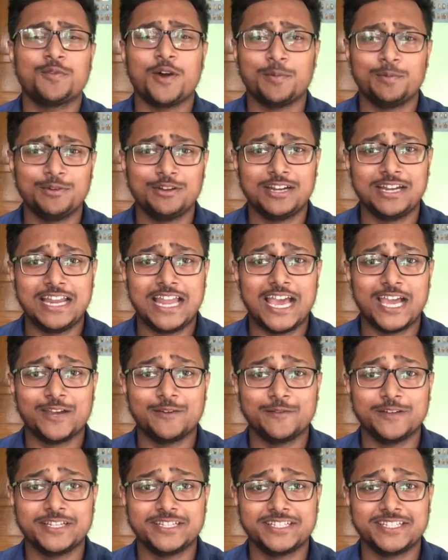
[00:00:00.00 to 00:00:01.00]
popular
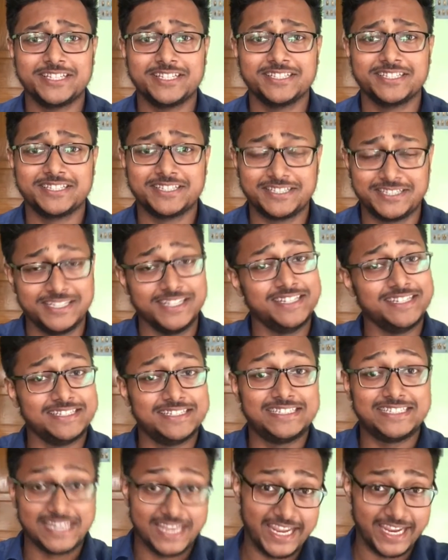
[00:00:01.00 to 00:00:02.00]
languages till
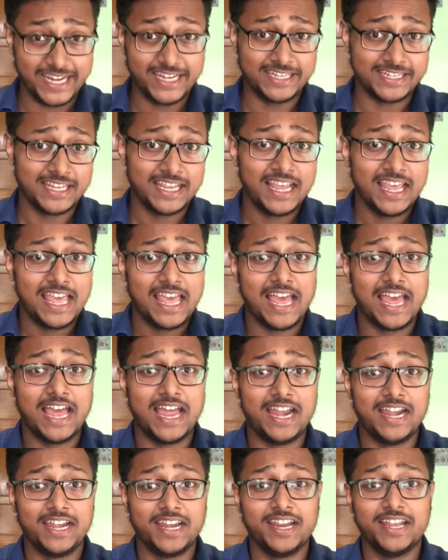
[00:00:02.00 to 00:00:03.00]
date,
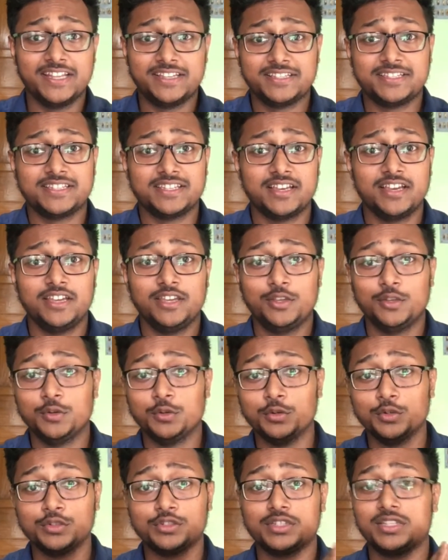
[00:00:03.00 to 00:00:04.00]
and it's
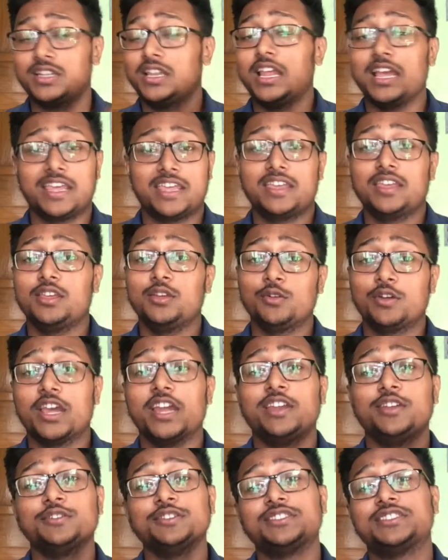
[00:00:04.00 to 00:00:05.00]
used, you
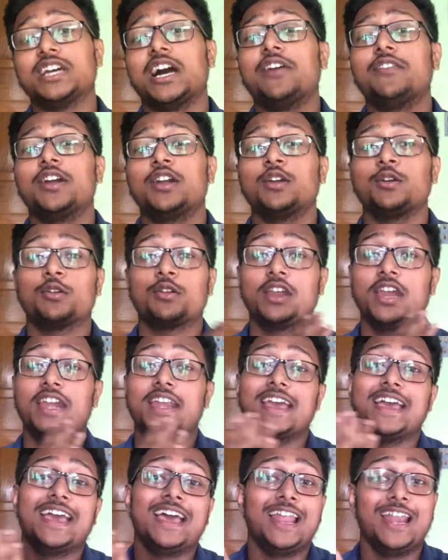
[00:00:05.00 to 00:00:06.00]
can use Java to create
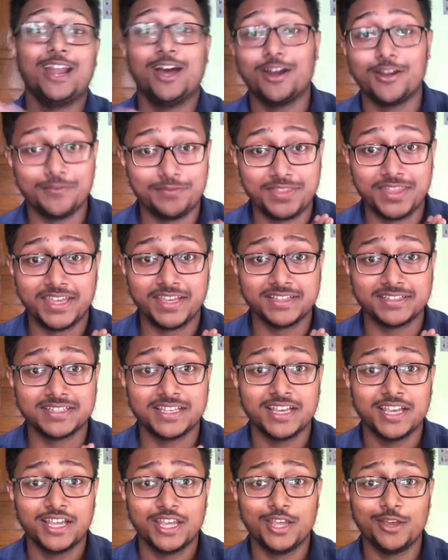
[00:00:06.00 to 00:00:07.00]
a hell lot of things.
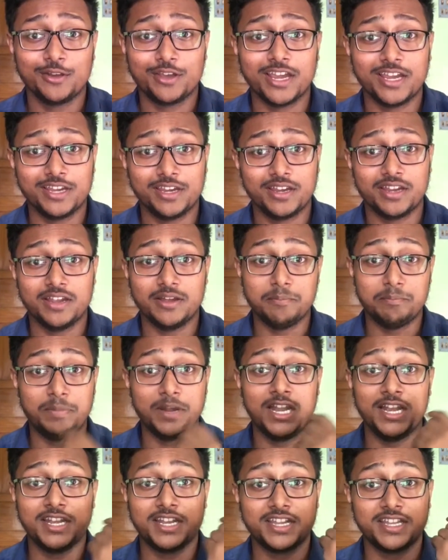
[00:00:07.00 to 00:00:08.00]
You can
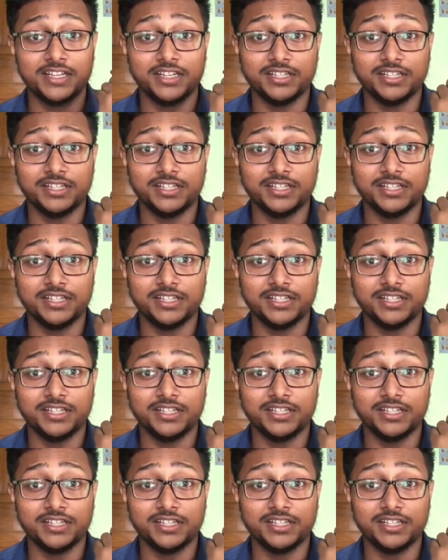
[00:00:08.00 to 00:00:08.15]
build